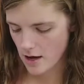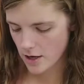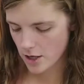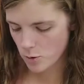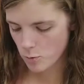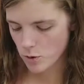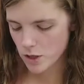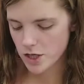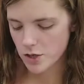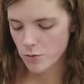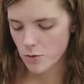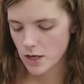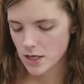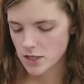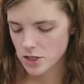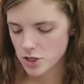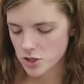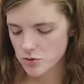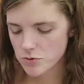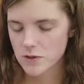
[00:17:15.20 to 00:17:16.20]
what you want
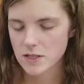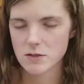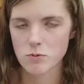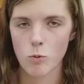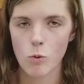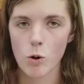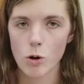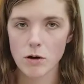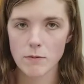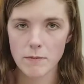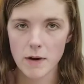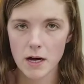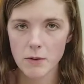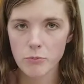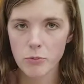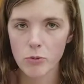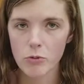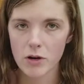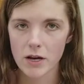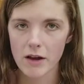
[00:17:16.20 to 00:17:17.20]
to do is warm
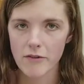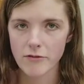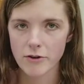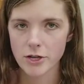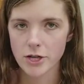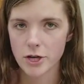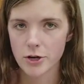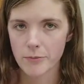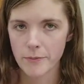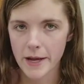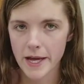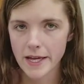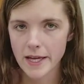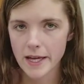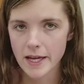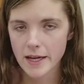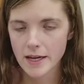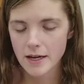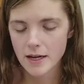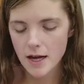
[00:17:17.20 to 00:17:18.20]
up whatever you're
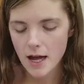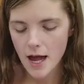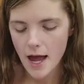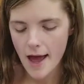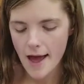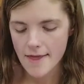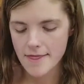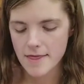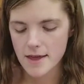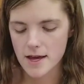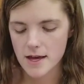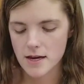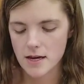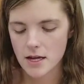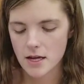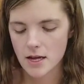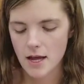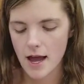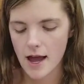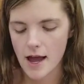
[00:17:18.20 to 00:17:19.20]
making and
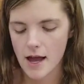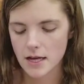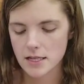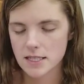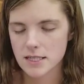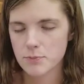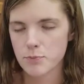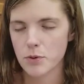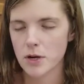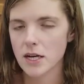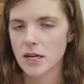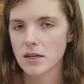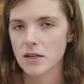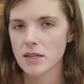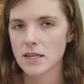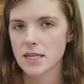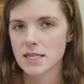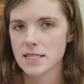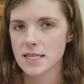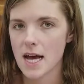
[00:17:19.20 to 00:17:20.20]
then sprinkle
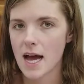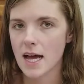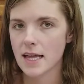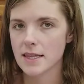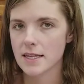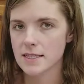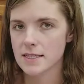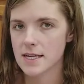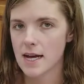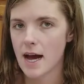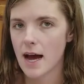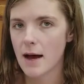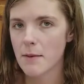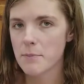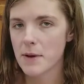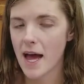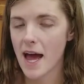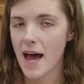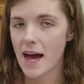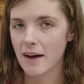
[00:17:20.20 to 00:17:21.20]
this on the
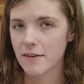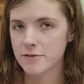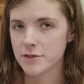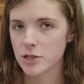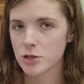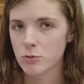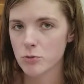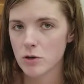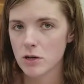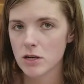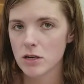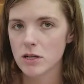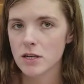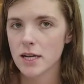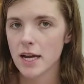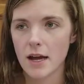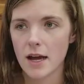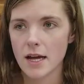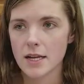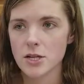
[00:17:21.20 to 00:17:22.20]
top
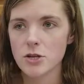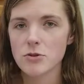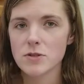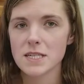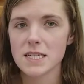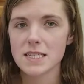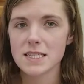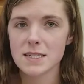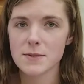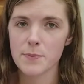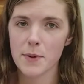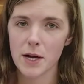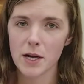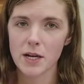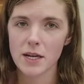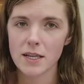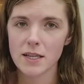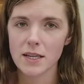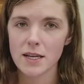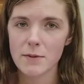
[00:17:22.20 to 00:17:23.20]
afterward, and use it
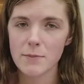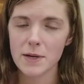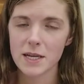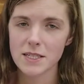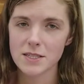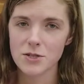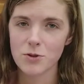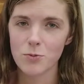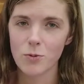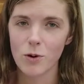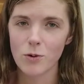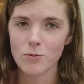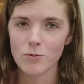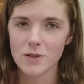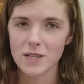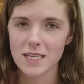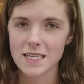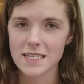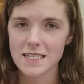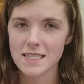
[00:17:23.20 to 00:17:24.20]
sparingly because you won't
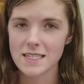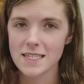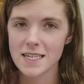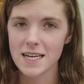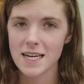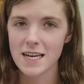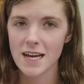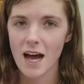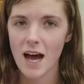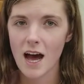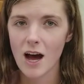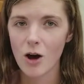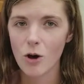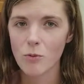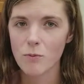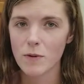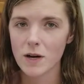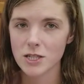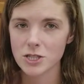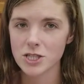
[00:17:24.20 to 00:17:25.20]
really see how
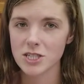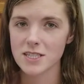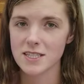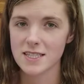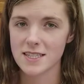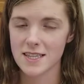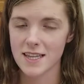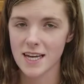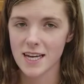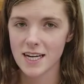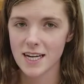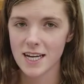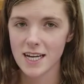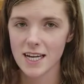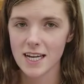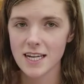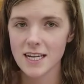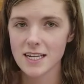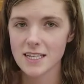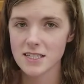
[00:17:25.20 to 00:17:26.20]
much it's thickening
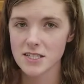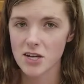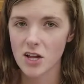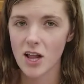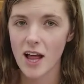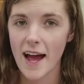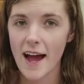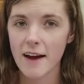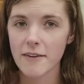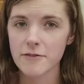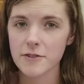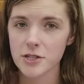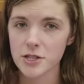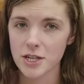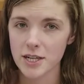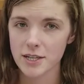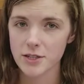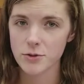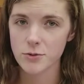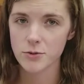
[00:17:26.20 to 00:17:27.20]
it until after
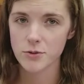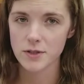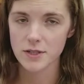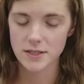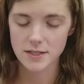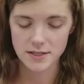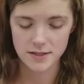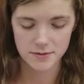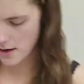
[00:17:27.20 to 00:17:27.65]
it cools.